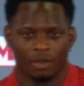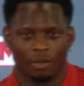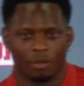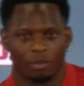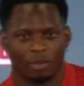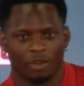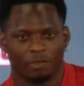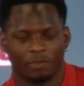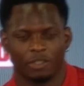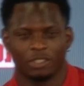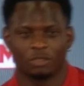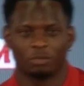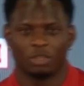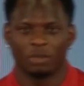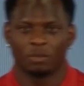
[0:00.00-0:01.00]
My
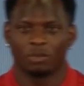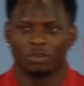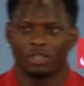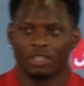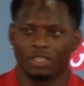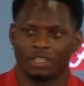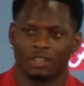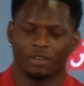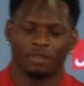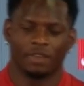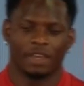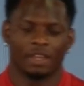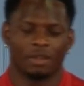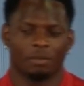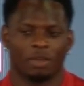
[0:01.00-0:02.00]
first memory of
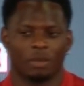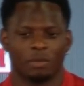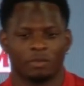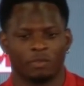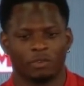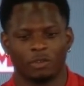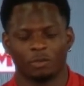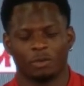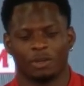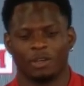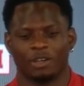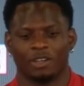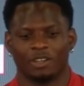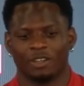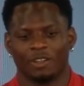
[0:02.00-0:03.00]
Alabama
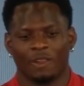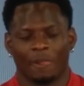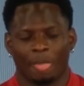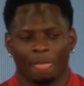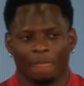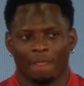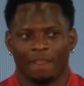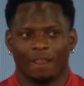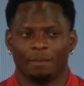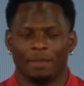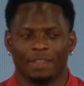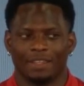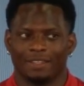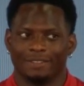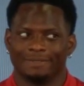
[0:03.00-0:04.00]
football, I
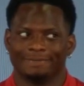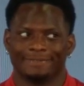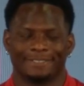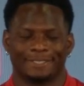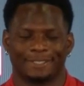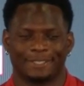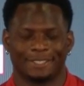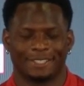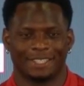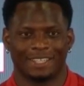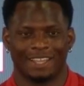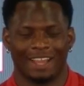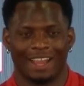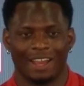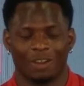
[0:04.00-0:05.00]
mean,
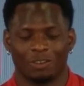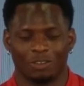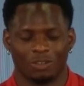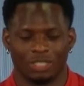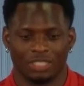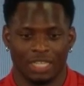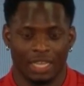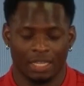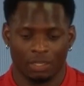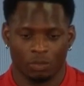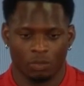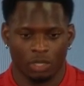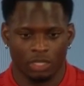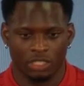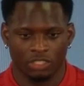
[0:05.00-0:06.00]
I don't know exactly
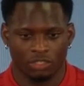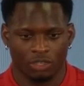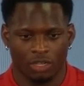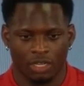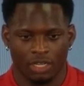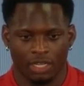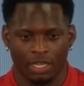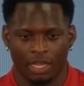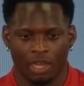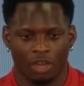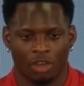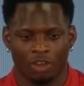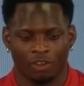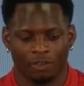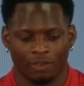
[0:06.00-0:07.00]
where it started.
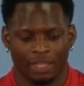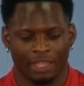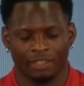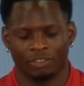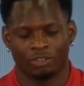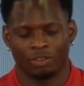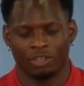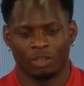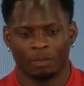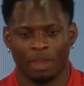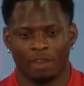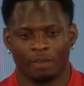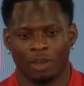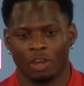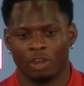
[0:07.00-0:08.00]
Growing up,
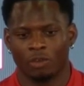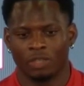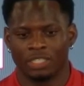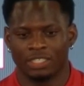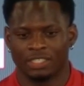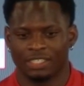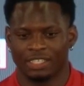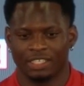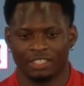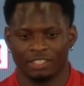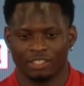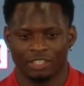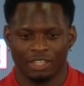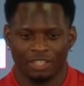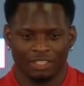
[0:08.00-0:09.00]
I've always seen
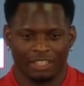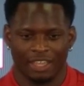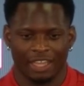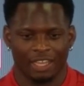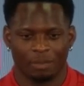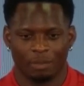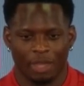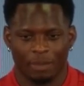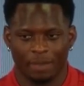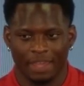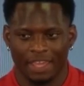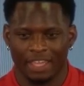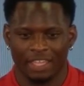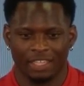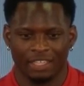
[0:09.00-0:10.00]
the Alabama
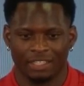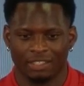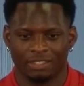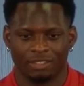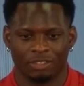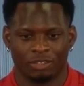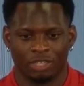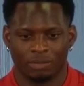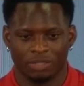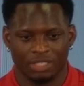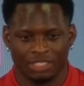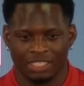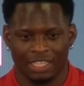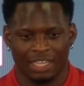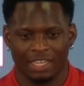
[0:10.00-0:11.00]
A, the Crimson
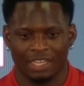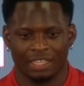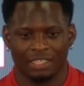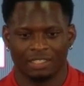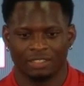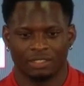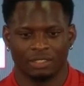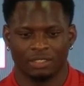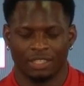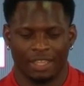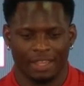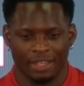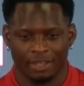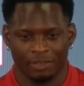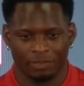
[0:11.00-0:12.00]
Tide, the
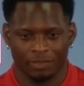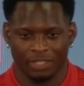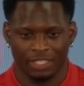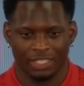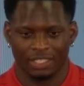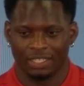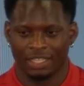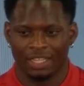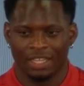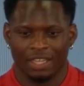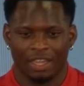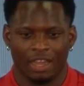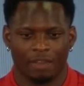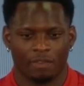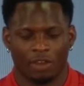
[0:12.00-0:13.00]
Elephant.
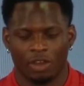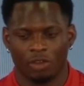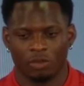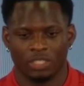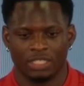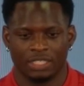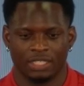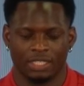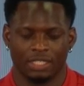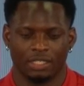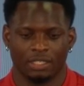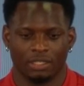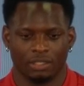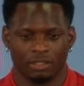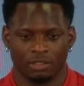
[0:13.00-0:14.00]
I've always
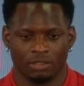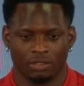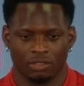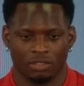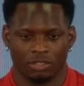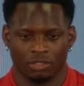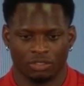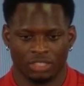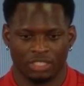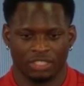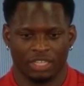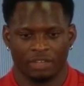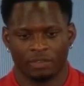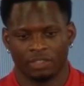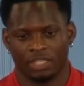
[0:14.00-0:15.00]
seen, you know, just
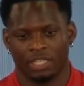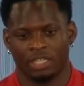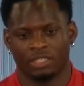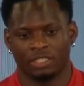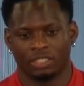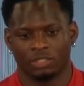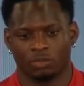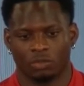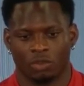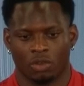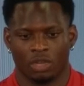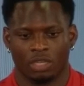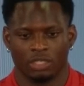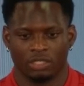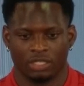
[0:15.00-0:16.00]
everything just
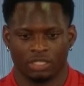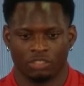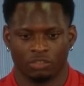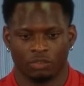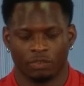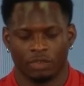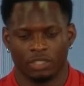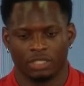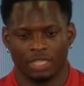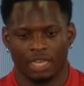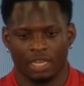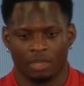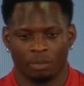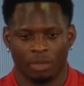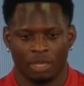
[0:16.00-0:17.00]
regarding just University of
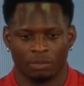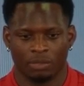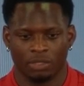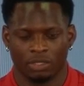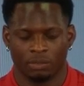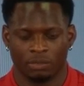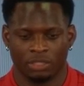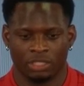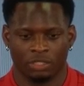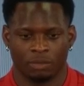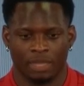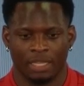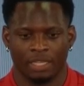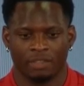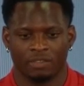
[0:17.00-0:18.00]
Alabama, just
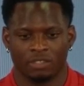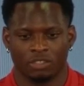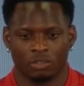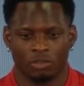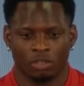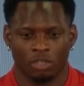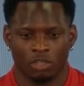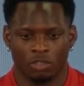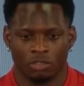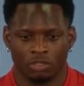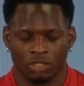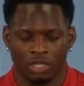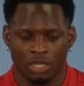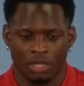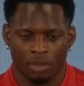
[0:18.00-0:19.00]
by living so close.
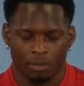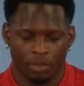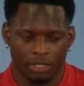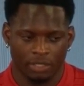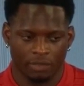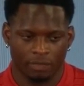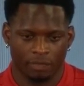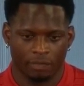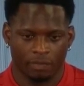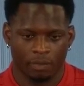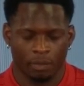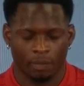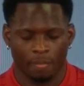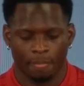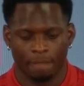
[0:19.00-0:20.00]
But
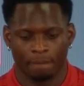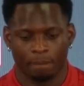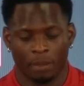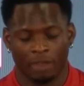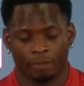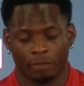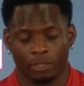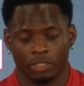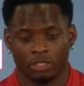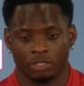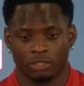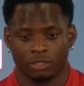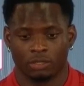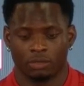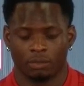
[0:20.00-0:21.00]
my
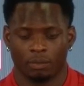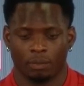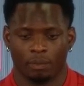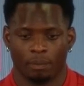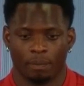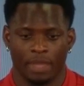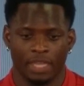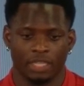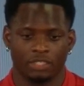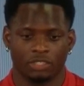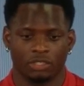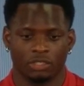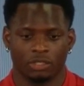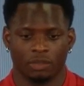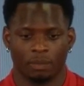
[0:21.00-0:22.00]
first
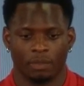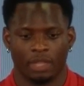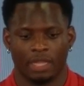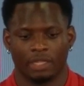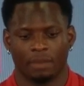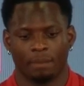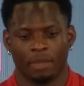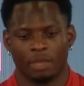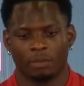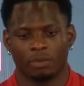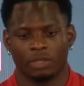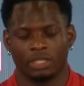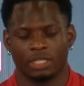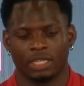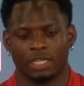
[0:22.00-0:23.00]
major, like the
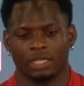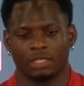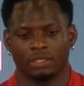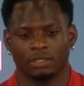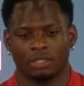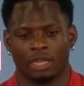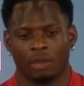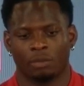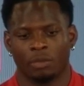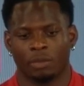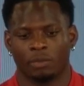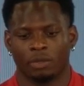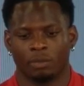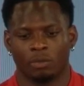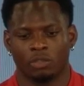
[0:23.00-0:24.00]
memory that I remember
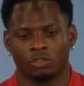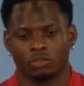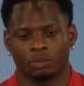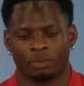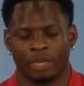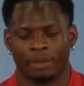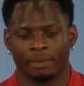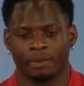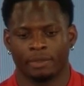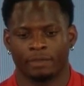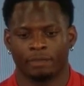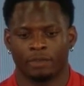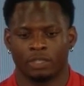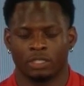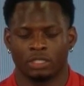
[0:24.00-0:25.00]
the most was probably the
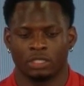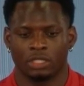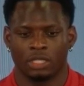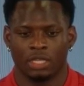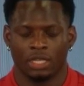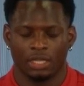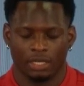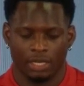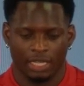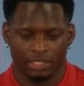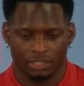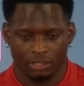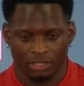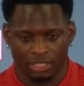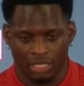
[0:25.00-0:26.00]
first
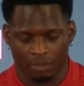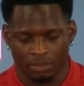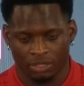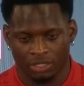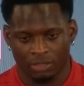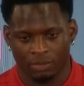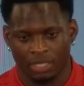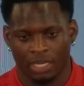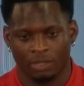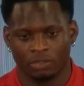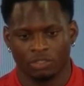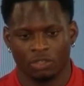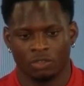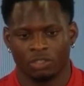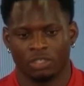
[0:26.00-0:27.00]
national championship that I was
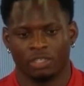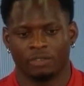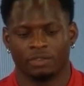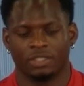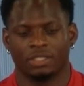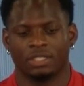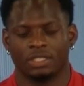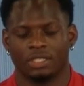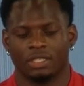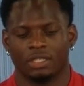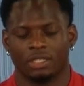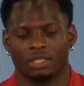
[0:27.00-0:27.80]
old enough to see.